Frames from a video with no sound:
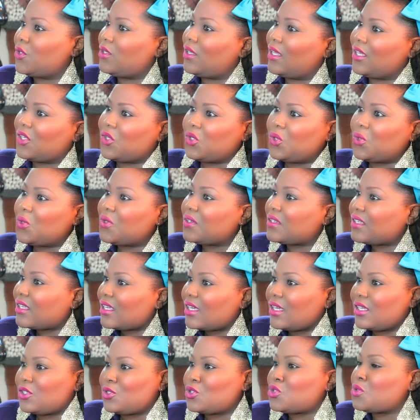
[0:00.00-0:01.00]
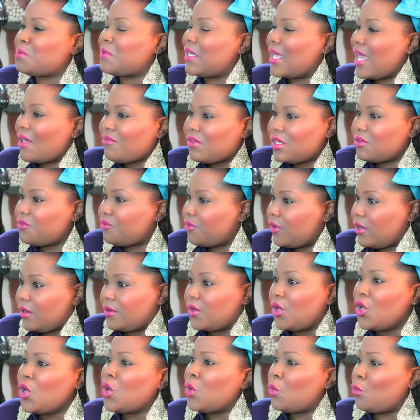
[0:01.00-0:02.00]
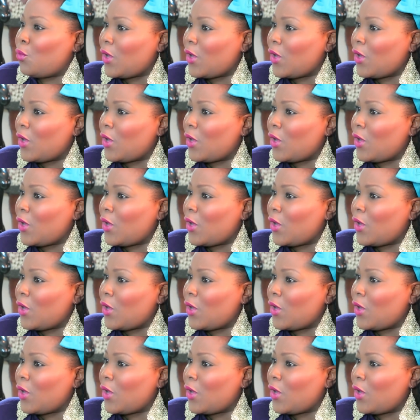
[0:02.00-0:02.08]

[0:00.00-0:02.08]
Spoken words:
and you're like, you're a kid, you should be having fun.